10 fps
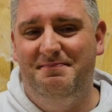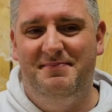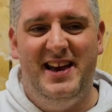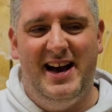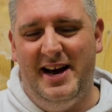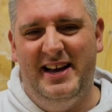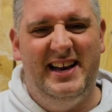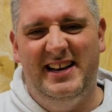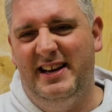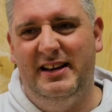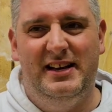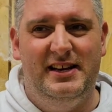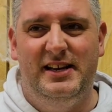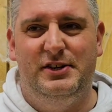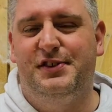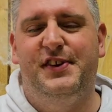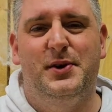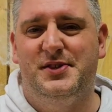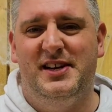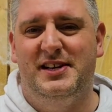Yeah, it it just
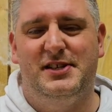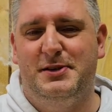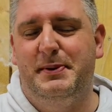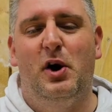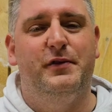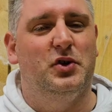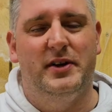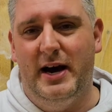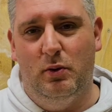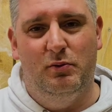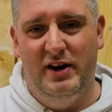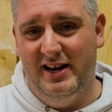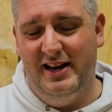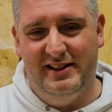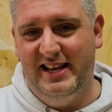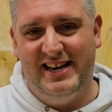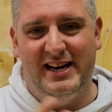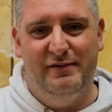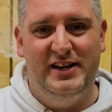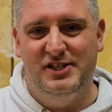feels, it's, it's been overdone now, really. They
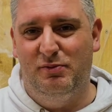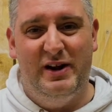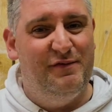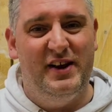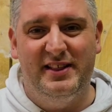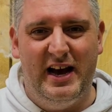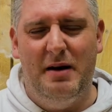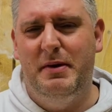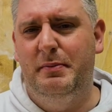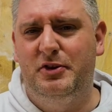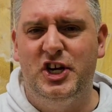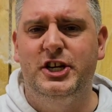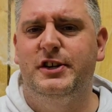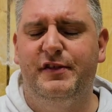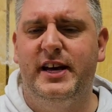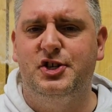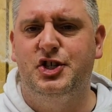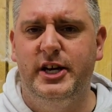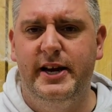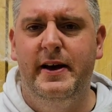kind of need to rethink that and maybe change it for next
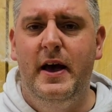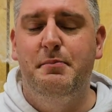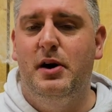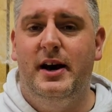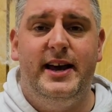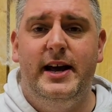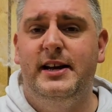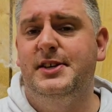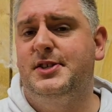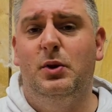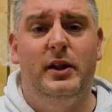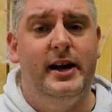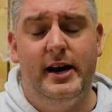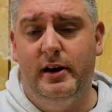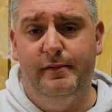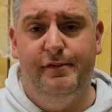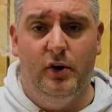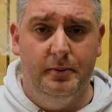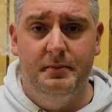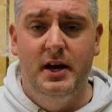year. But again, it's still light-hearted
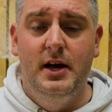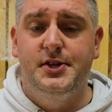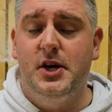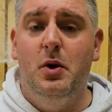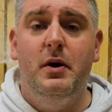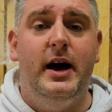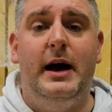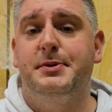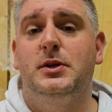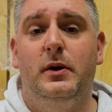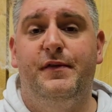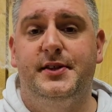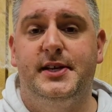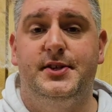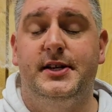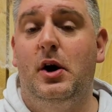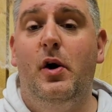fun. So, absolutely fantastic.